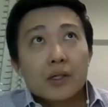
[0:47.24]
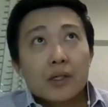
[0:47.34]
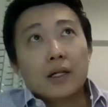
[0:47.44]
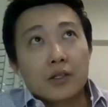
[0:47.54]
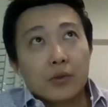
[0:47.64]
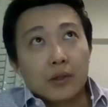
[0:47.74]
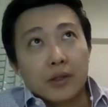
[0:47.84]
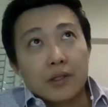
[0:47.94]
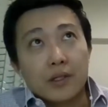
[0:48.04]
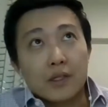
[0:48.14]
as well
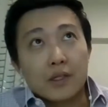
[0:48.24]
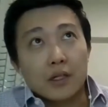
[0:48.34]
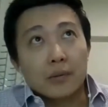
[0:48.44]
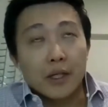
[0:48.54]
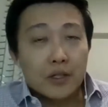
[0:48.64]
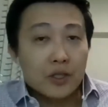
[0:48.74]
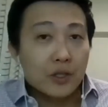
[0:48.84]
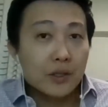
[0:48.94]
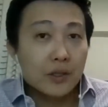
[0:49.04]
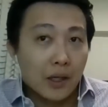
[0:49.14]
as the Startup SG
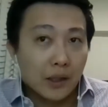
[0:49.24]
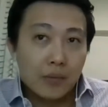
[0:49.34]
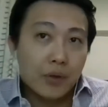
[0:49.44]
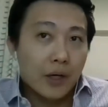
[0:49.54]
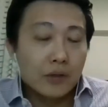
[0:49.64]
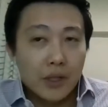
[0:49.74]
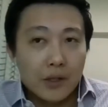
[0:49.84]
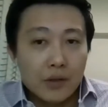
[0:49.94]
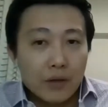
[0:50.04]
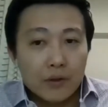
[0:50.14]
Tech. And prior to that,
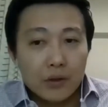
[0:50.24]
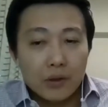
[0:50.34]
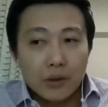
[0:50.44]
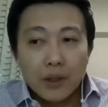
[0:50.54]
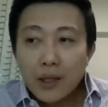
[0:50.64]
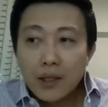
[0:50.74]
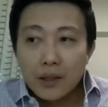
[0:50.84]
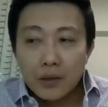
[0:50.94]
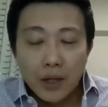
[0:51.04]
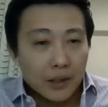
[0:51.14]
you have your
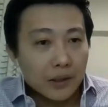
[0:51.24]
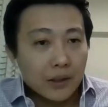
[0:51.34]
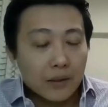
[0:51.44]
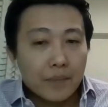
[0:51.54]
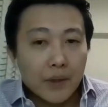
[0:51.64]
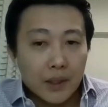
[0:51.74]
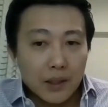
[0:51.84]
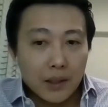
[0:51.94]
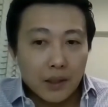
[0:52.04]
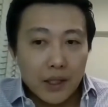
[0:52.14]
other
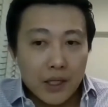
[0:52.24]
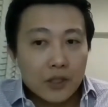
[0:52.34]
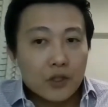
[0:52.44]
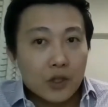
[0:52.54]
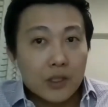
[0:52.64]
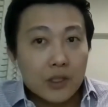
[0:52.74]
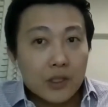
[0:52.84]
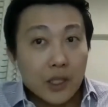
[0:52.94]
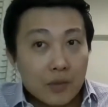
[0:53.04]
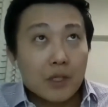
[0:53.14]
ESG
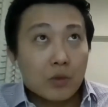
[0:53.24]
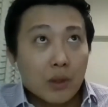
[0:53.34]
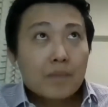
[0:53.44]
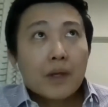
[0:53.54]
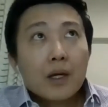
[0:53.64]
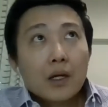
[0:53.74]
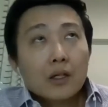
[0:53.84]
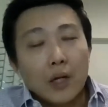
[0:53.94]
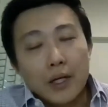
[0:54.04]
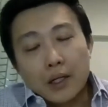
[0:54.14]
schemes as well.
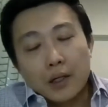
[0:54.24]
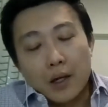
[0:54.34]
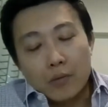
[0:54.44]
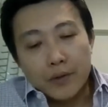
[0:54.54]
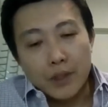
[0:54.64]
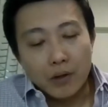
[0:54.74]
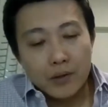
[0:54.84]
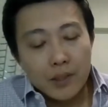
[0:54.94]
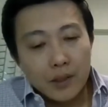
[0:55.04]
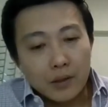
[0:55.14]
So I think with the
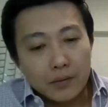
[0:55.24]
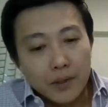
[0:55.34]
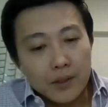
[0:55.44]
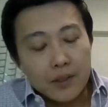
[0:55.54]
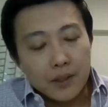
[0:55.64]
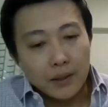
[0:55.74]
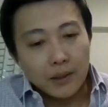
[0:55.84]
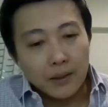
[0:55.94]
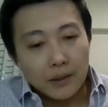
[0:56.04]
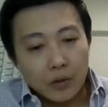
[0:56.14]
onset of this
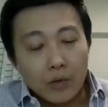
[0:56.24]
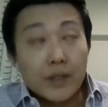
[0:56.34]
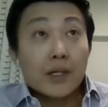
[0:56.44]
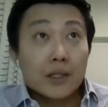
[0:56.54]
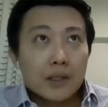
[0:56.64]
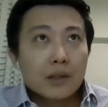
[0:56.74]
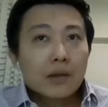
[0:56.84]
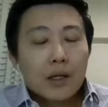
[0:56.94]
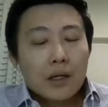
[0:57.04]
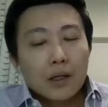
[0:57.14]
COVID-19,
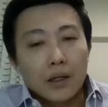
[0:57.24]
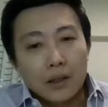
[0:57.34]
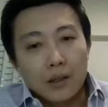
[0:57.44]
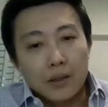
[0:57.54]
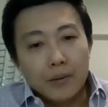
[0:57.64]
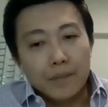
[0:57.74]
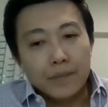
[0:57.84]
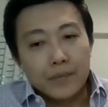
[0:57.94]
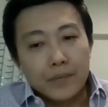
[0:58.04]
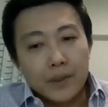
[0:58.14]

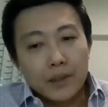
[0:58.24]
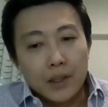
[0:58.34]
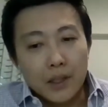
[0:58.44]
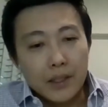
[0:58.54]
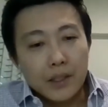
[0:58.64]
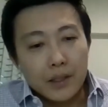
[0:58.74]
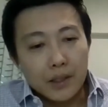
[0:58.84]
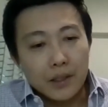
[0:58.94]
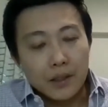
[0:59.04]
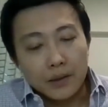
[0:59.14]
clearly
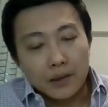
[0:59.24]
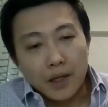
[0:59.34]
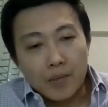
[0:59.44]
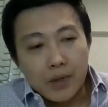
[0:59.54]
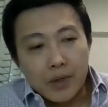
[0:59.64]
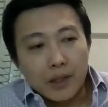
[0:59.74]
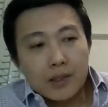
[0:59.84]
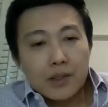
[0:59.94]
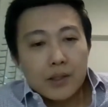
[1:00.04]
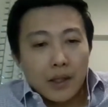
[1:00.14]
the
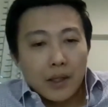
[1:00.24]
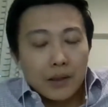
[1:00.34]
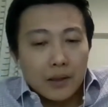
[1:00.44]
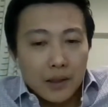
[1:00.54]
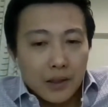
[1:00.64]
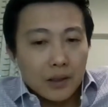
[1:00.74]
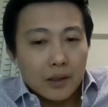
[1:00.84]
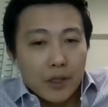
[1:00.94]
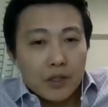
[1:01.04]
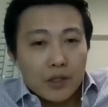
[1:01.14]
MES and the Ministry